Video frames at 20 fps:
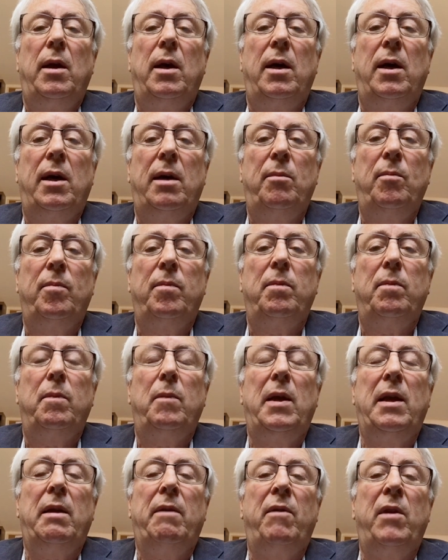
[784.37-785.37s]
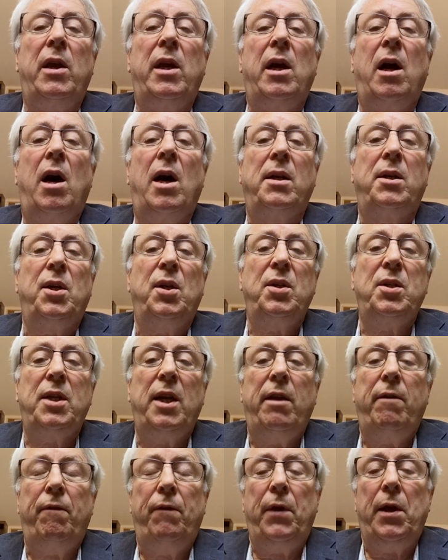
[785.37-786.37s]
In the
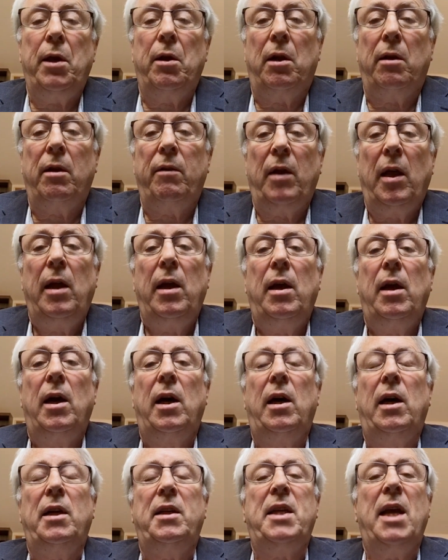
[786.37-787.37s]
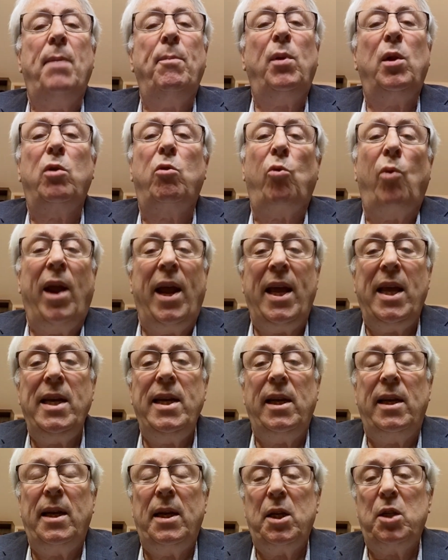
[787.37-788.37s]
autistic field, Temple
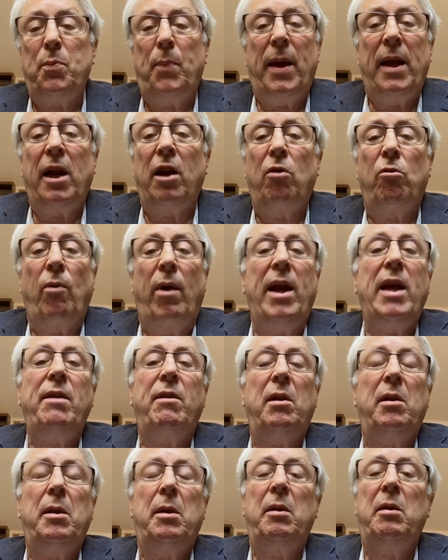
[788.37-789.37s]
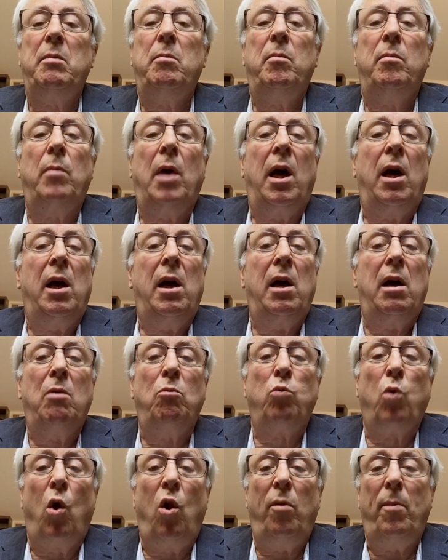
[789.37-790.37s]
Grandin has been a great
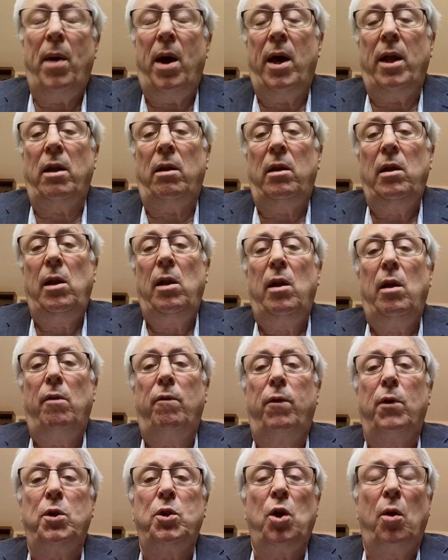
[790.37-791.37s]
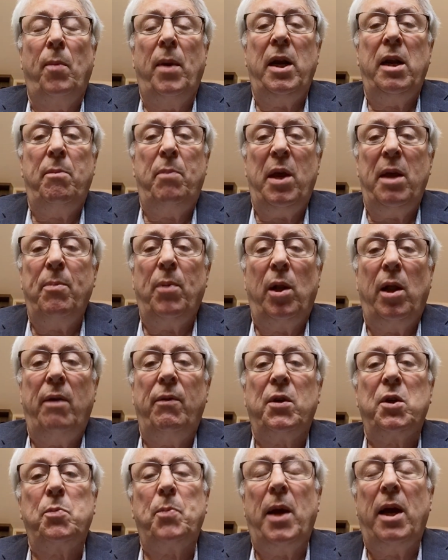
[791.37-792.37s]
role model for so many people on
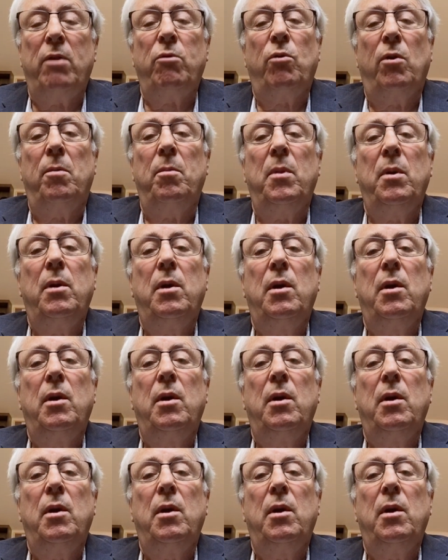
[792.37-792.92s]
the spectrum